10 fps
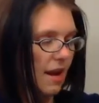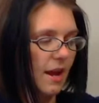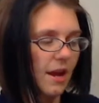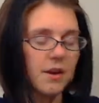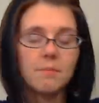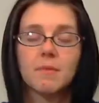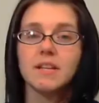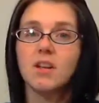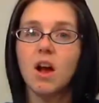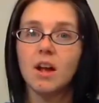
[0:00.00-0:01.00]
And my
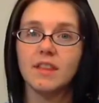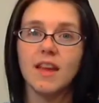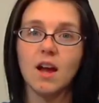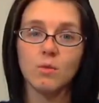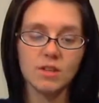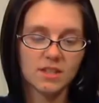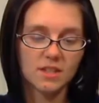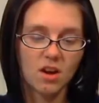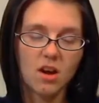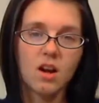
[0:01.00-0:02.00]
sock, that
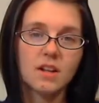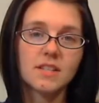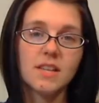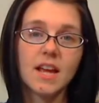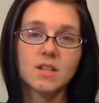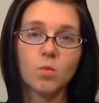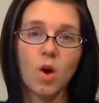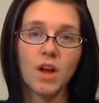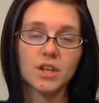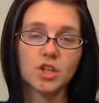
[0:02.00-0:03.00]
was on size
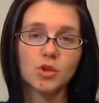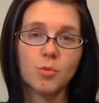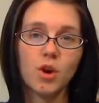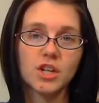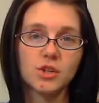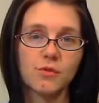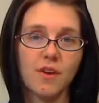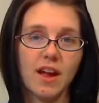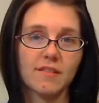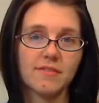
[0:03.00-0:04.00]
1,
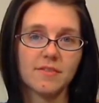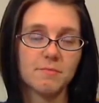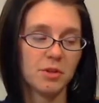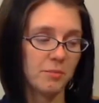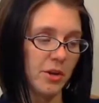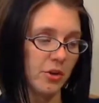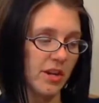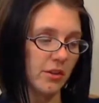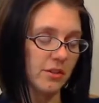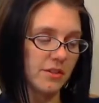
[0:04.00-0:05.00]
2.25 millimeter
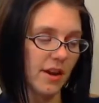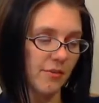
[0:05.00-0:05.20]
needles.